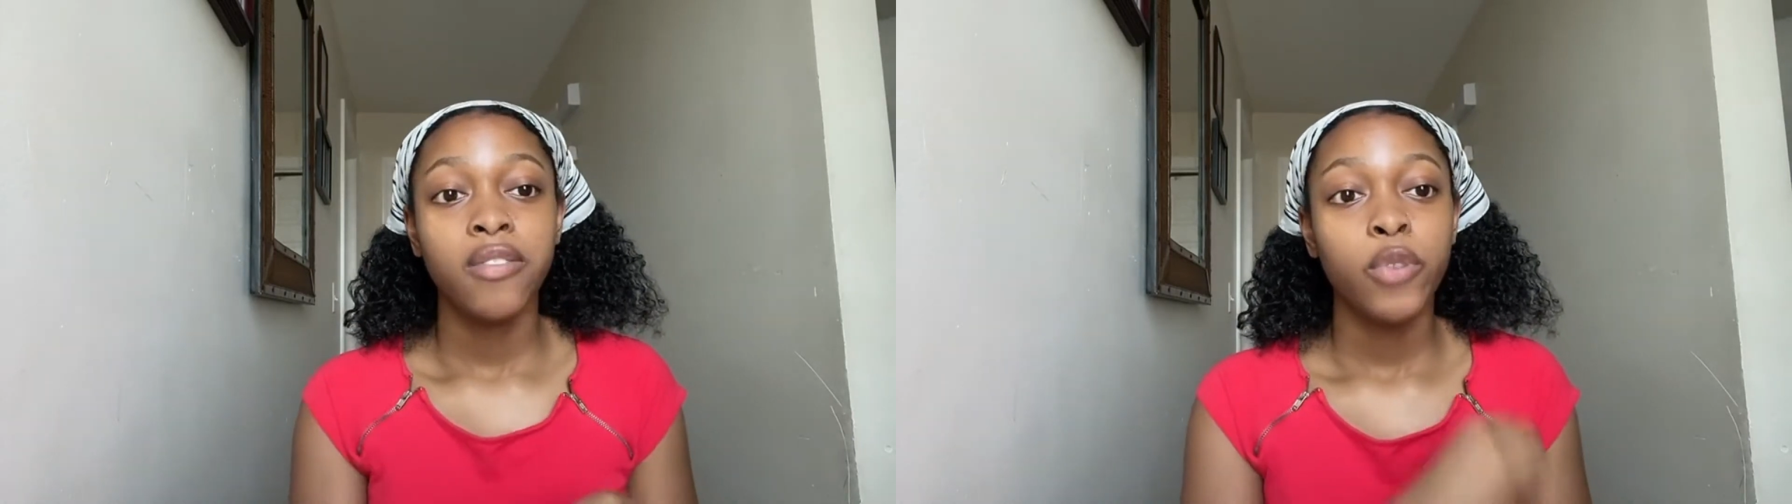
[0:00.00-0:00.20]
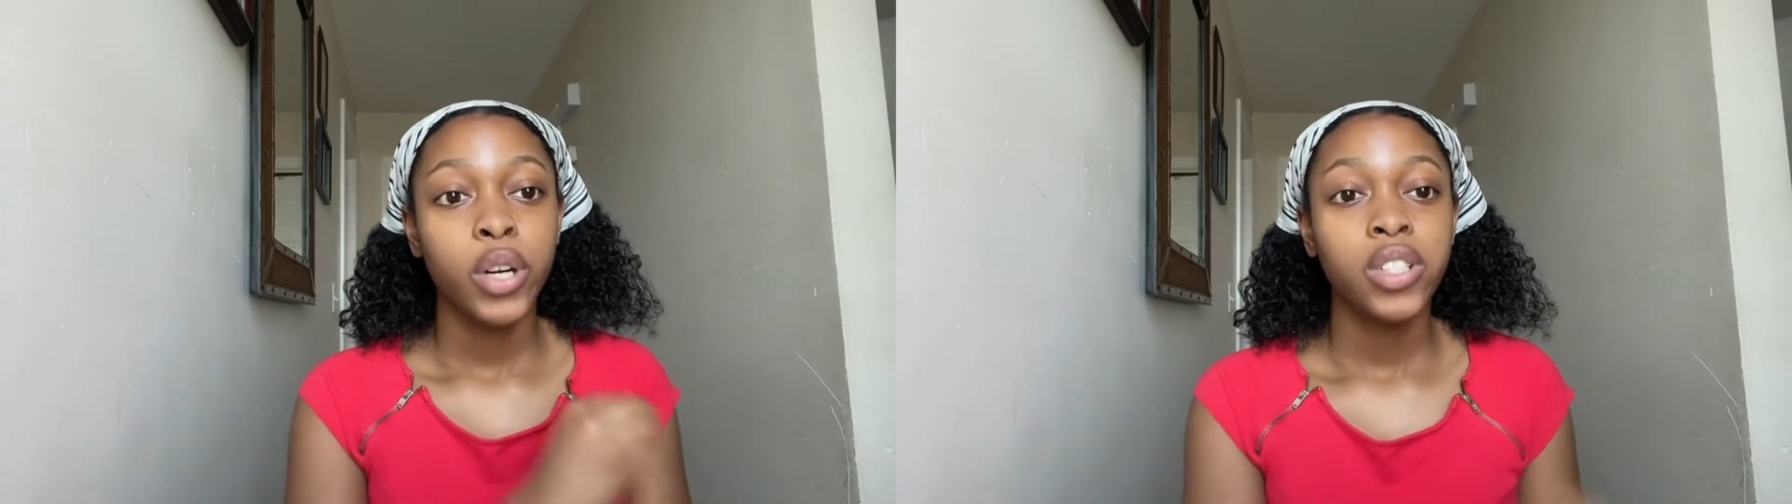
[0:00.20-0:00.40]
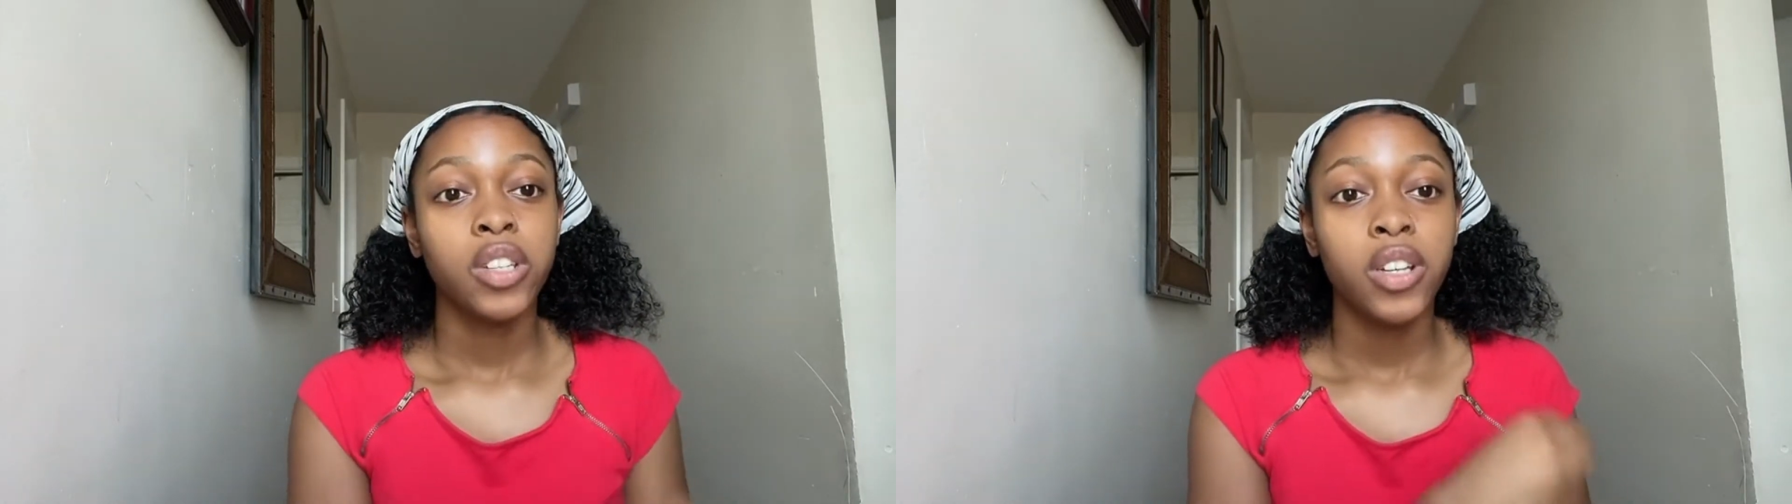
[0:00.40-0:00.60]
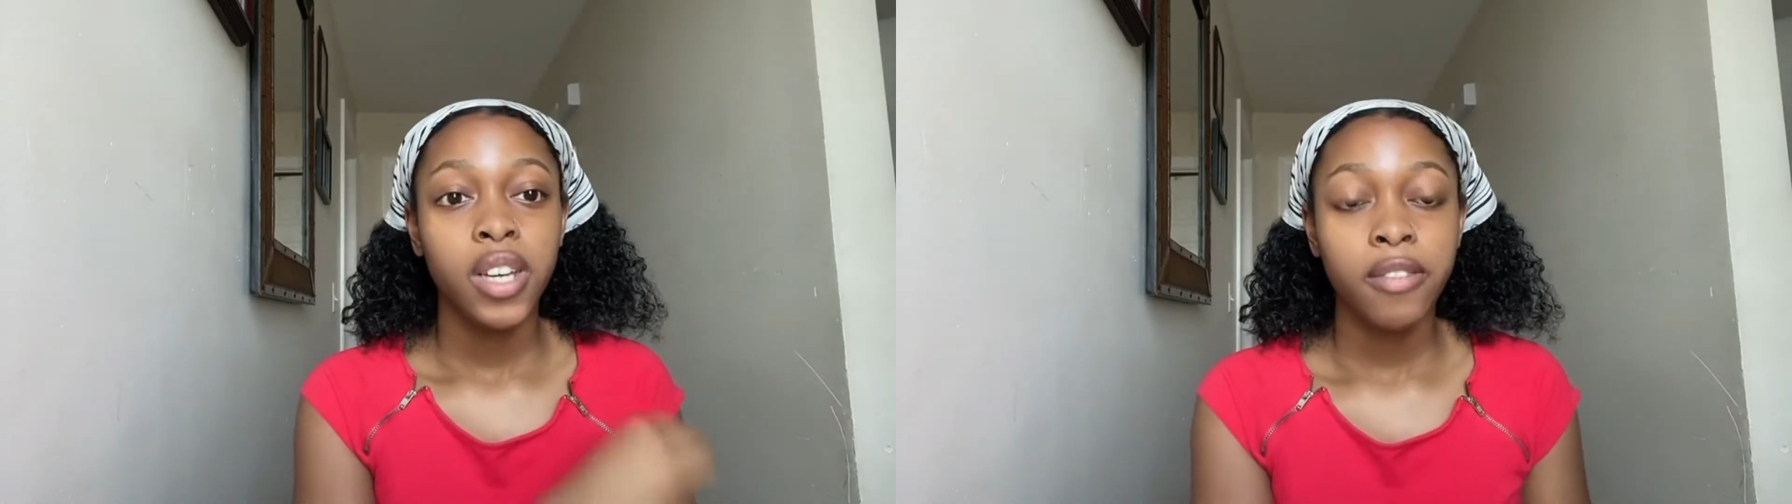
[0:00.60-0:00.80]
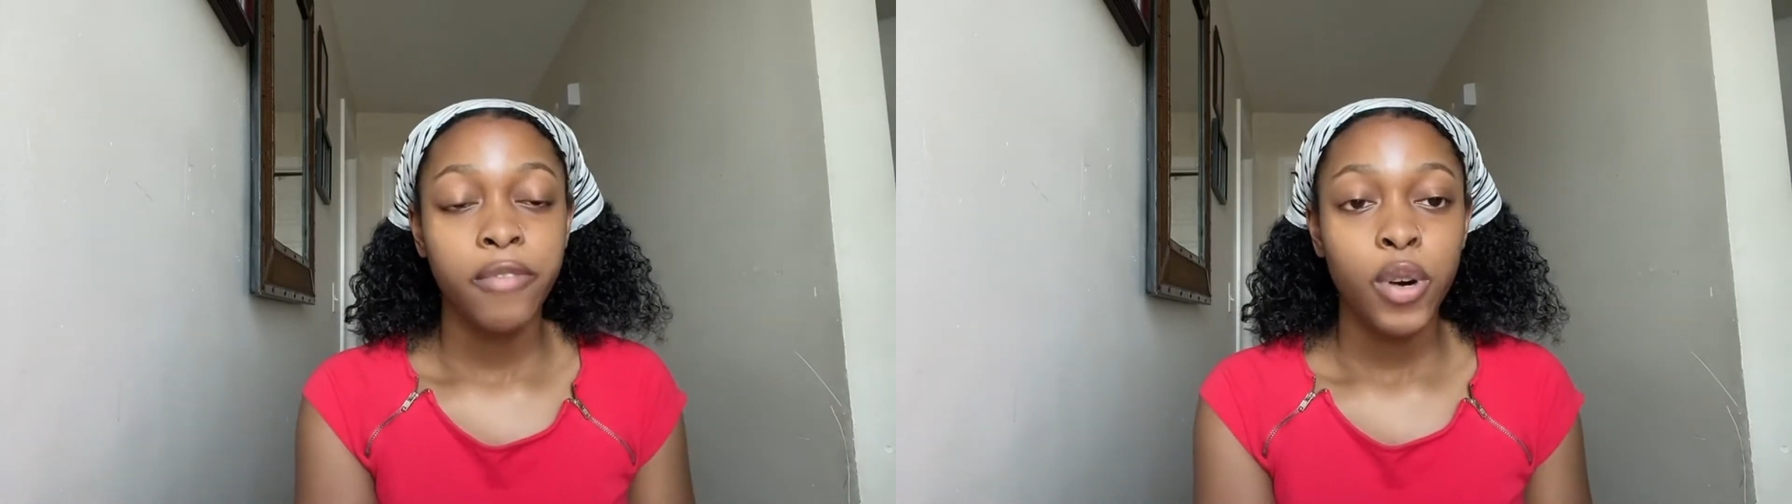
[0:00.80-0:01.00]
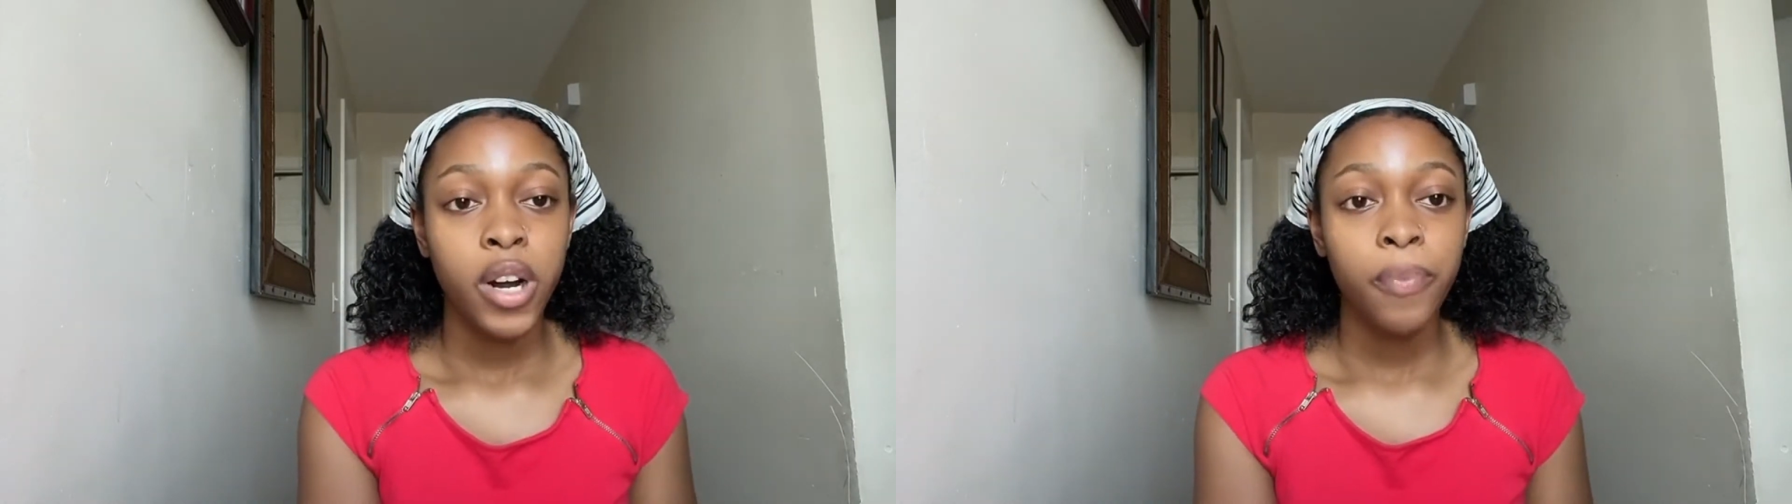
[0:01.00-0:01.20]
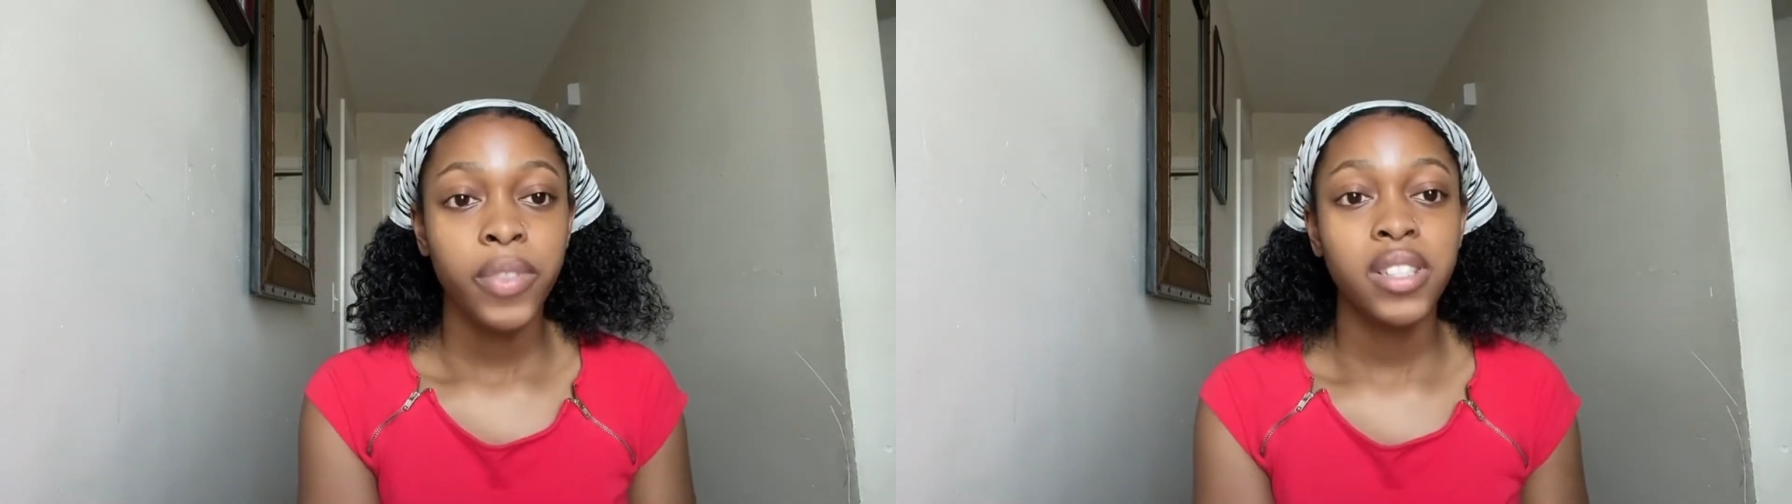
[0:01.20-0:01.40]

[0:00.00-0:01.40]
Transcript: 40s are looking for